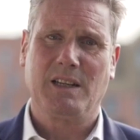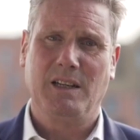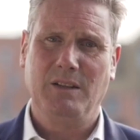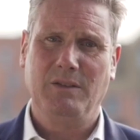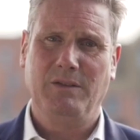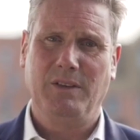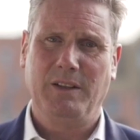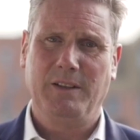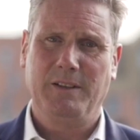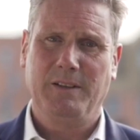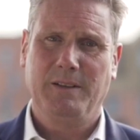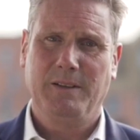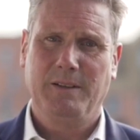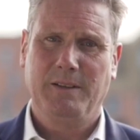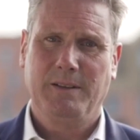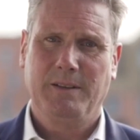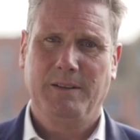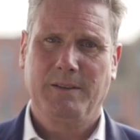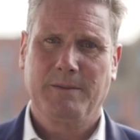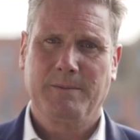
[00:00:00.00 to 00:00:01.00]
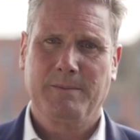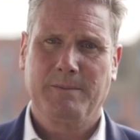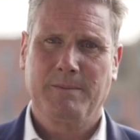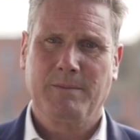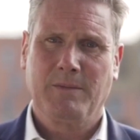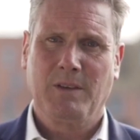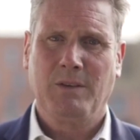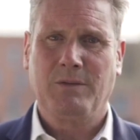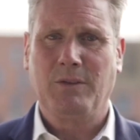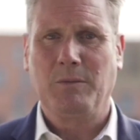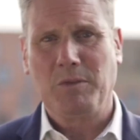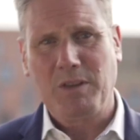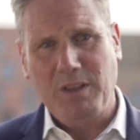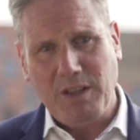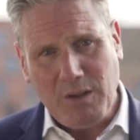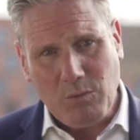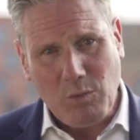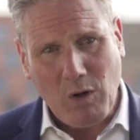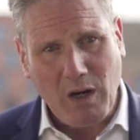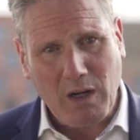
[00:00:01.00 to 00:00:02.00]
COVID. From
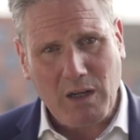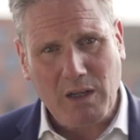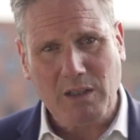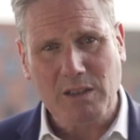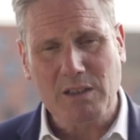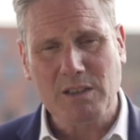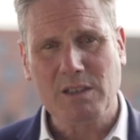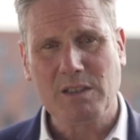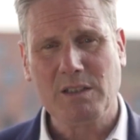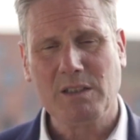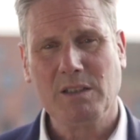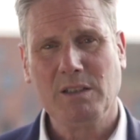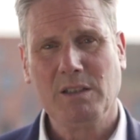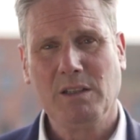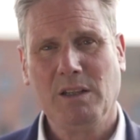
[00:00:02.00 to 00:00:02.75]
key workers